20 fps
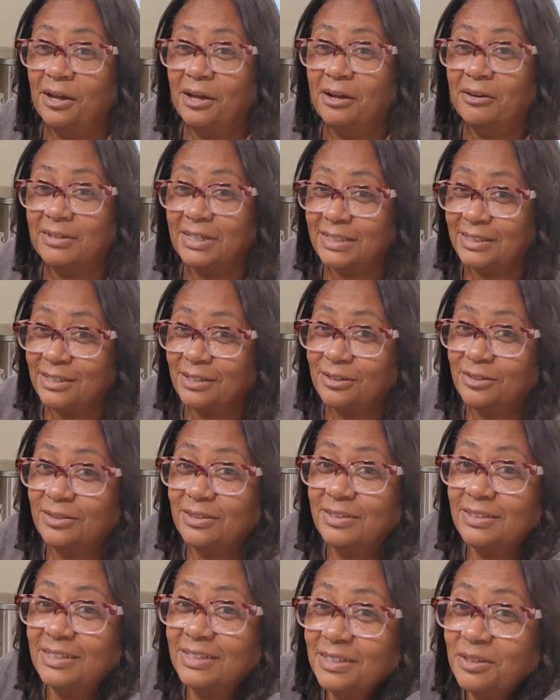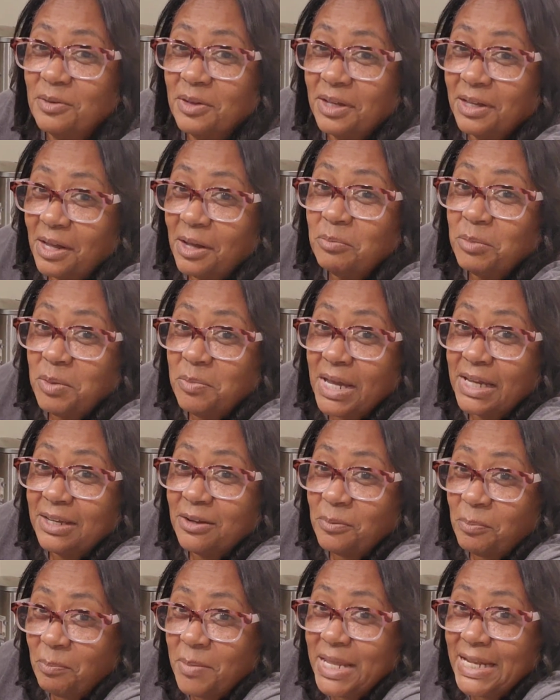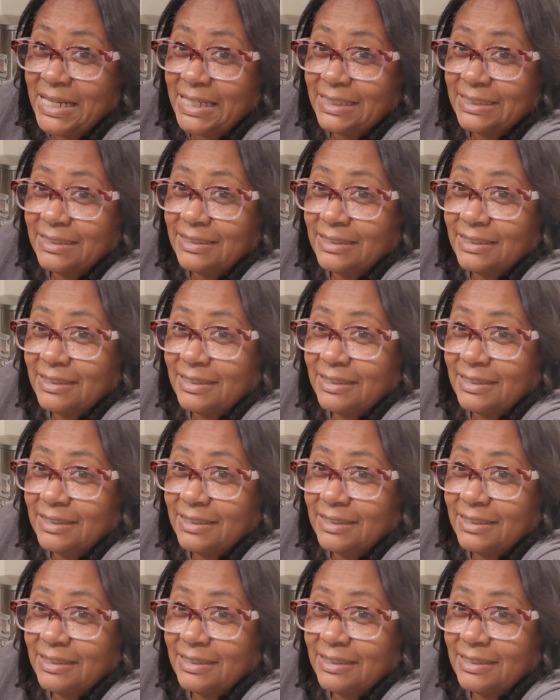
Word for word: All right, y'all. I'll be back in a minute.